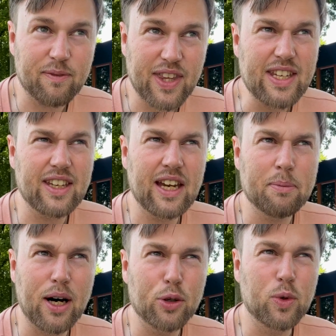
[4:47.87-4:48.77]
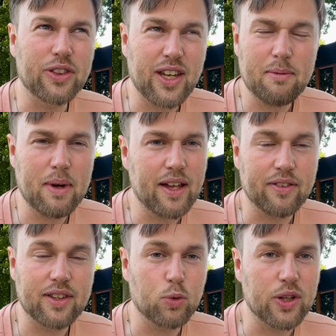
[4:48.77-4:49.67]
thinking about what they
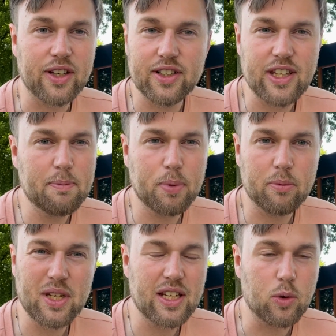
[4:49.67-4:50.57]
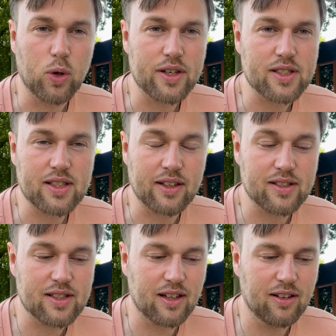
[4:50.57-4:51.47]
meant and what their deeper meaning was. And
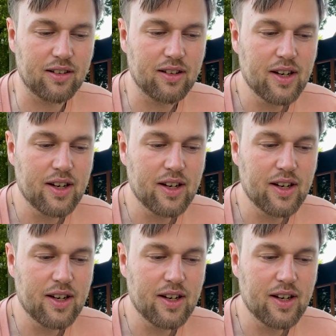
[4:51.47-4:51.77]
so